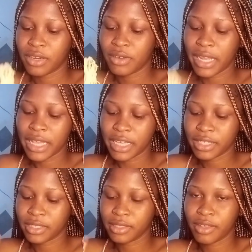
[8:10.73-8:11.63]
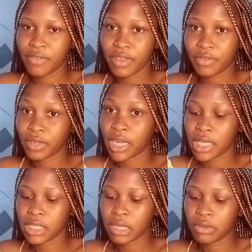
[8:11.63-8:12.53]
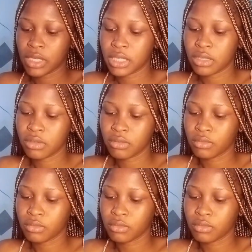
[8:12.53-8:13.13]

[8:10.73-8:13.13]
don't like it. If they fry it, I will eat.